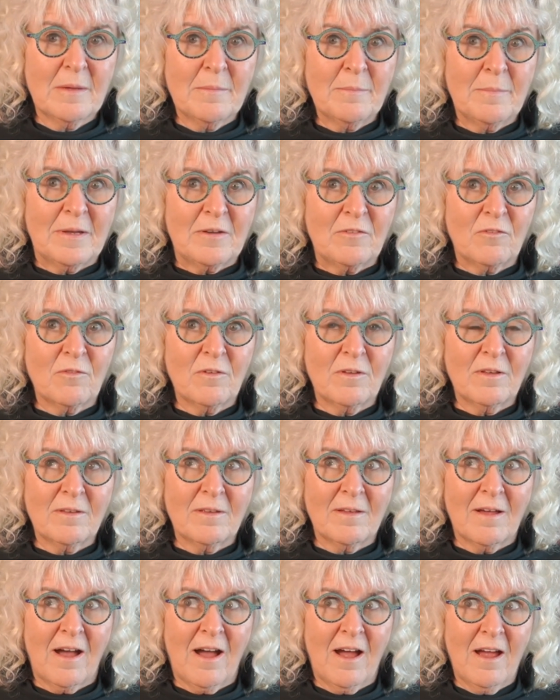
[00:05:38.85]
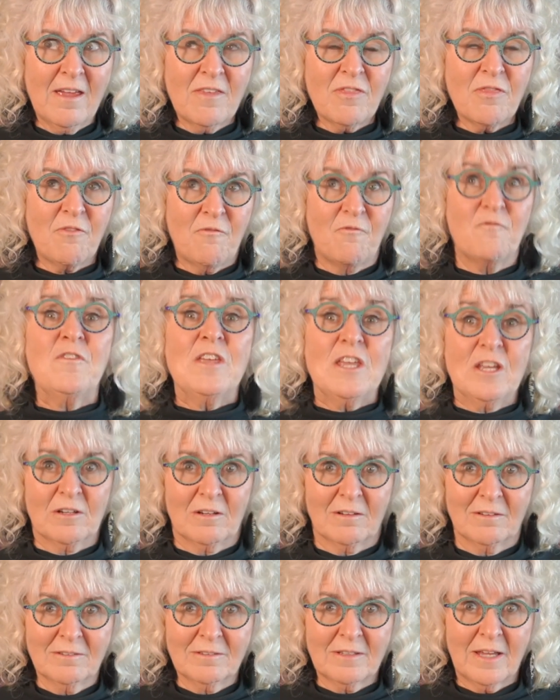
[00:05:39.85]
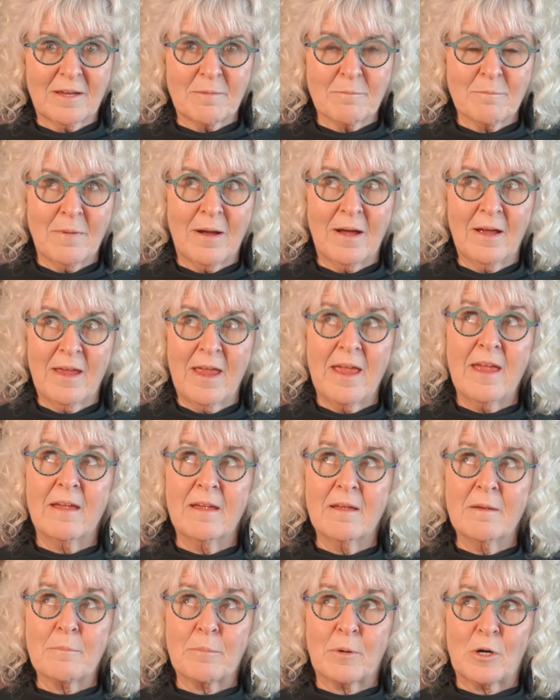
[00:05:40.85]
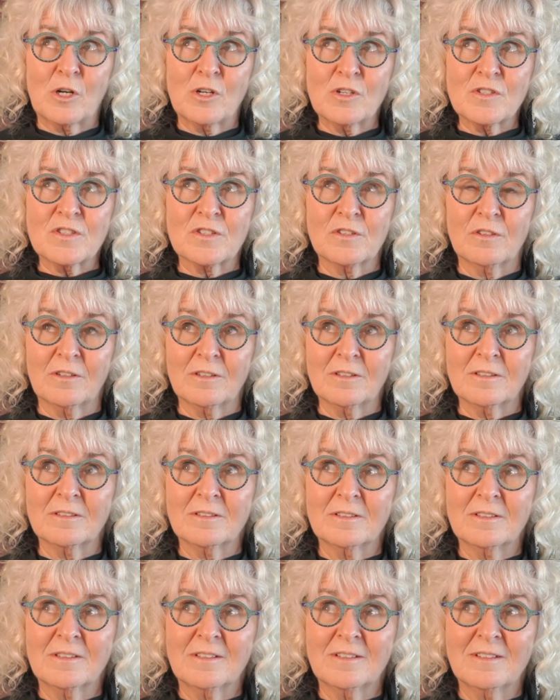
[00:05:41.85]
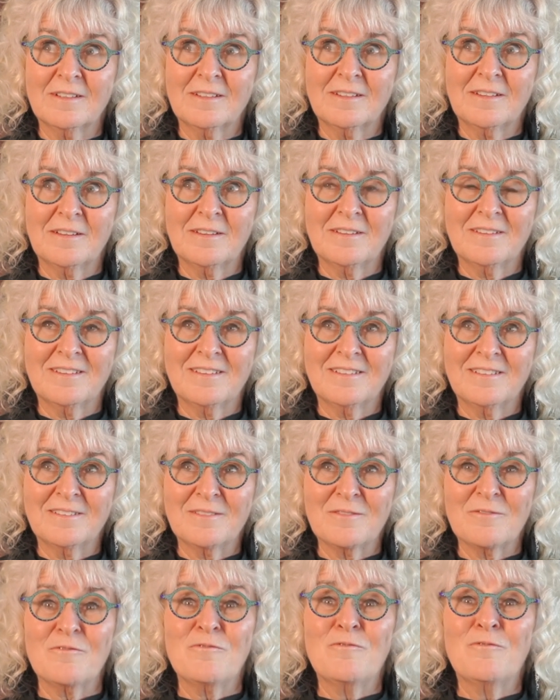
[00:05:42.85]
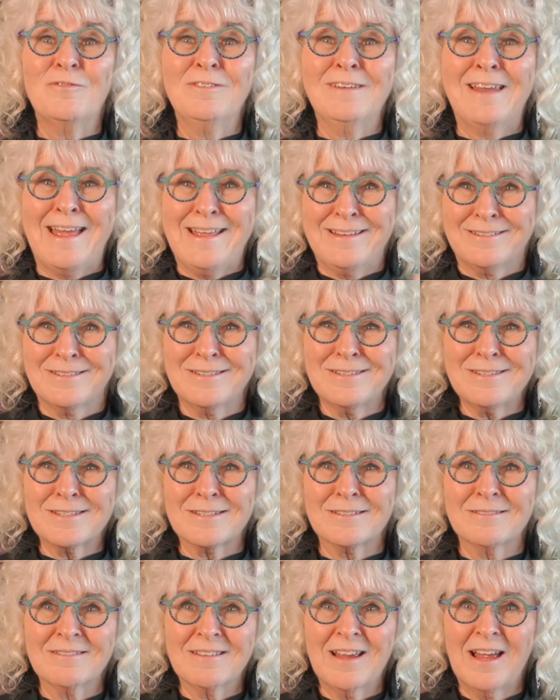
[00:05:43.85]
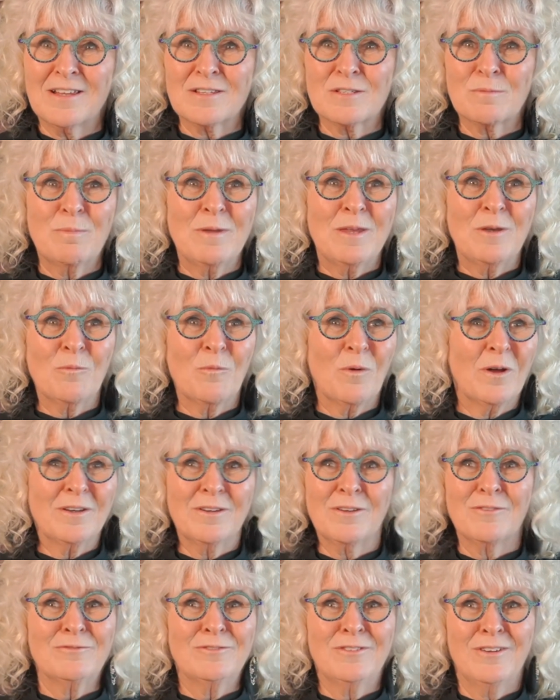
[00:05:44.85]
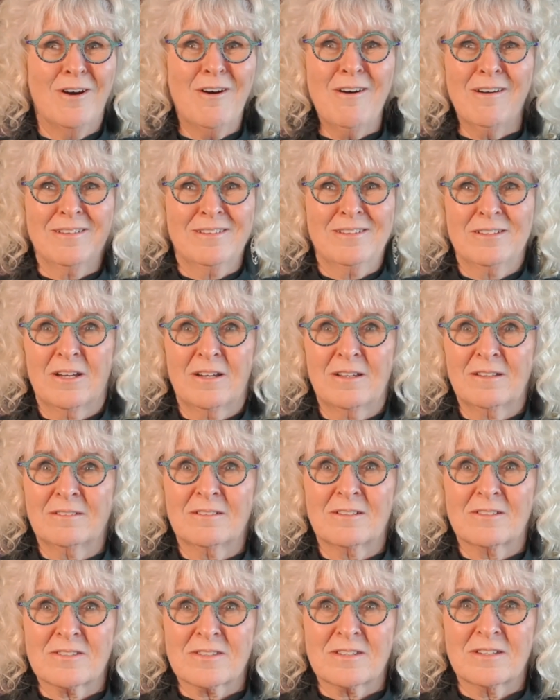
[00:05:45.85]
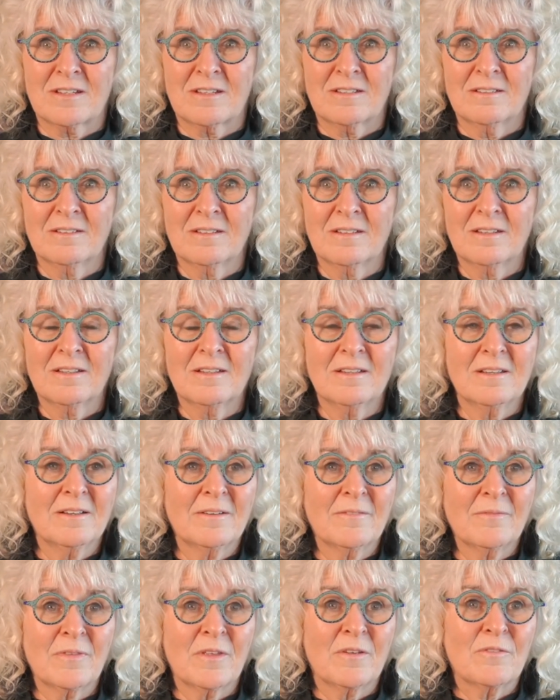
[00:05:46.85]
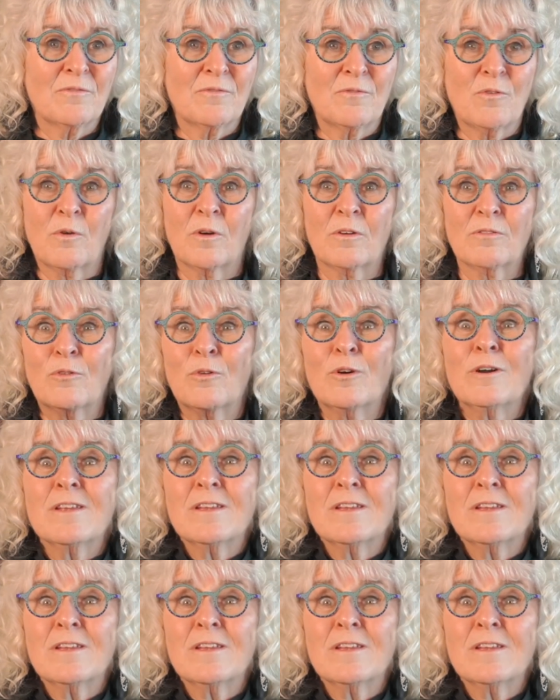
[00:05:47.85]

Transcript: But I feel like my personal lens has been one of non-diagnostic for 40